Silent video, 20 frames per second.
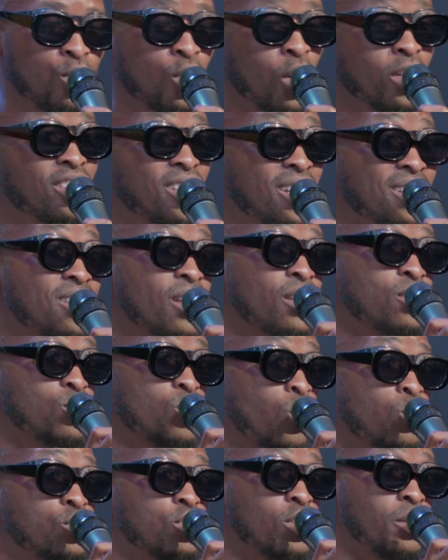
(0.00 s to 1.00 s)
not just a
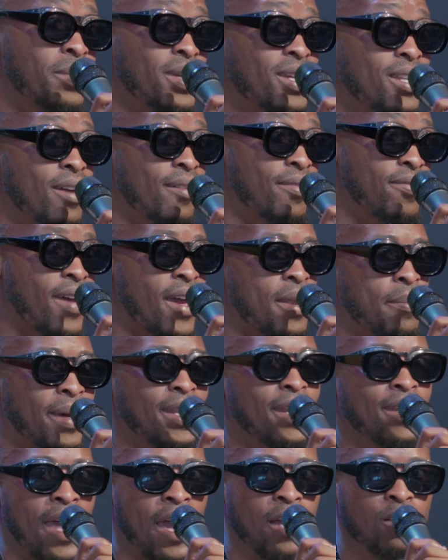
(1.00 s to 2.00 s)
social media fan, but
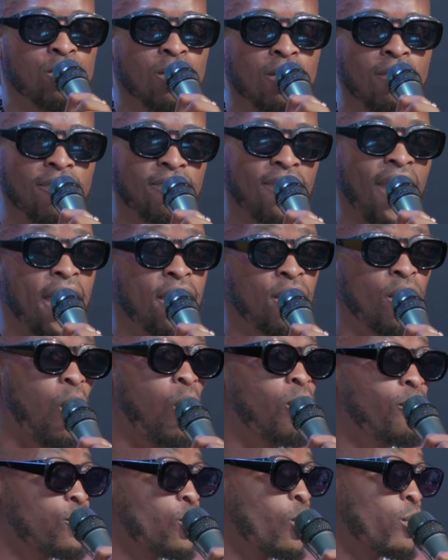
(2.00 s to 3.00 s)
an actual fan
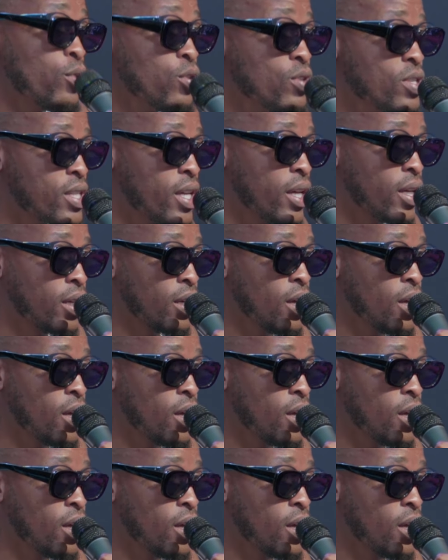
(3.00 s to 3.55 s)
of your music.